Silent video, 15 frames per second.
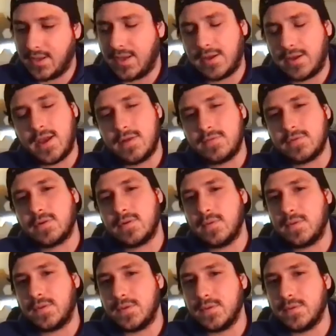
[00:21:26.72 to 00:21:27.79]
I kind of agree
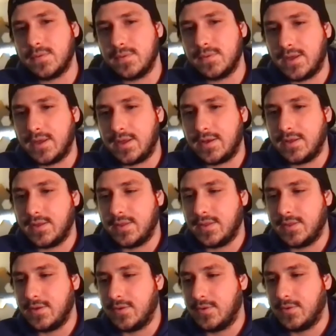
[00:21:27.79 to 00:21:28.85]
with you. And
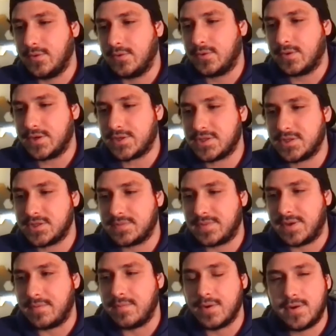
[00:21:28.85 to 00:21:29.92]
the old questions
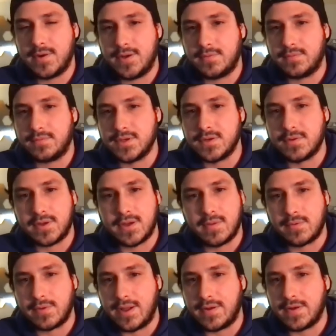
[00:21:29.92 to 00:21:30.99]
about Murray, come
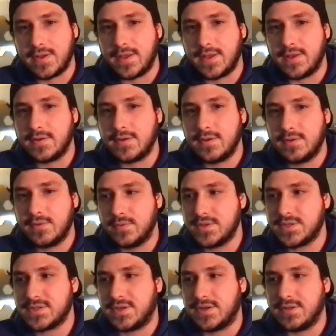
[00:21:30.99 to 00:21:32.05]
around again.
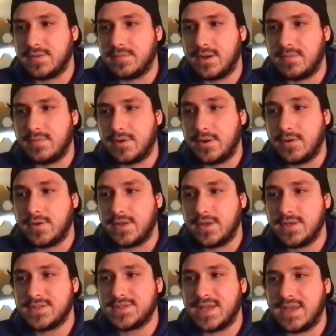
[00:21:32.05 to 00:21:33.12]
We saw in the bubble, he
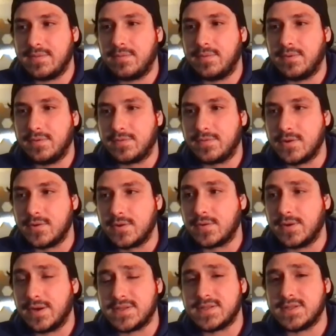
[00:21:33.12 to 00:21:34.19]
is capable of going
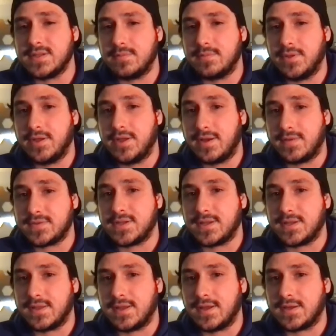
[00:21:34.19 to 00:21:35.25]
crazy in the playoffs
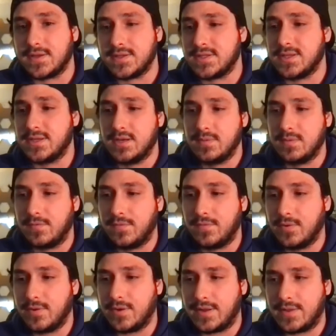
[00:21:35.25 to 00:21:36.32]
like that. Because the year
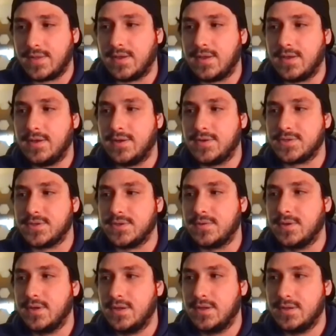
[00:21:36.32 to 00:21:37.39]
before, I think he
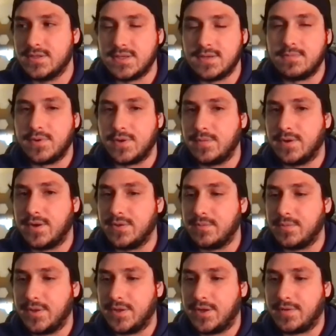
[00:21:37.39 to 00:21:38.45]
also did pretty well in the
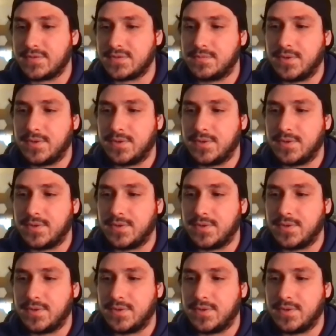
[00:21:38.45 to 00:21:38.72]
playoffs.